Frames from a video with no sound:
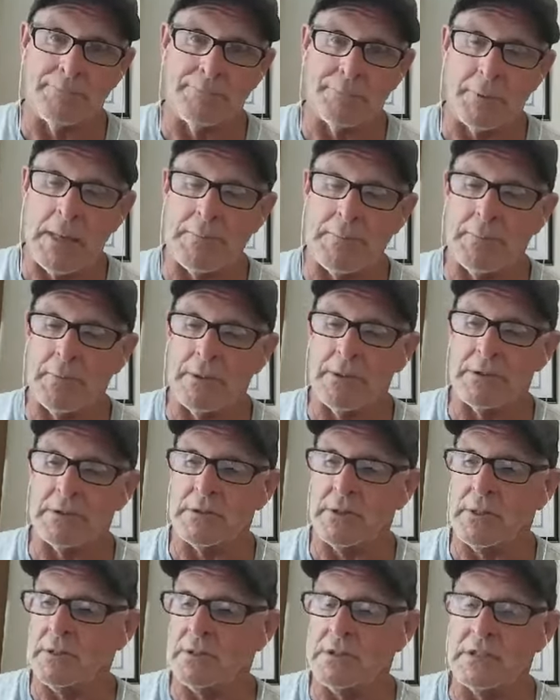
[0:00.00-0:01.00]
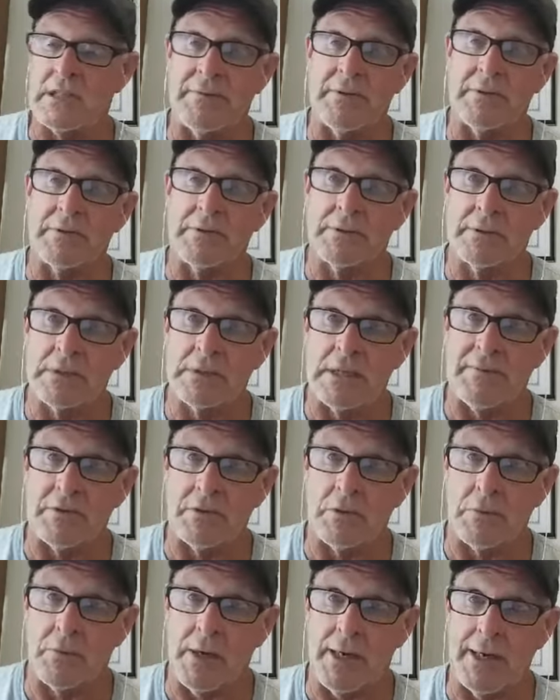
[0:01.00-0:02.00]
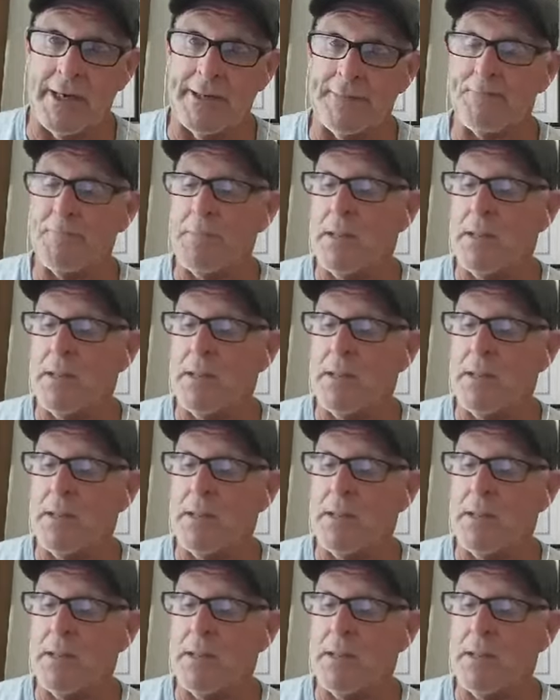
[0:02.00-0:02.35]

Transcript: probably since seventh grade.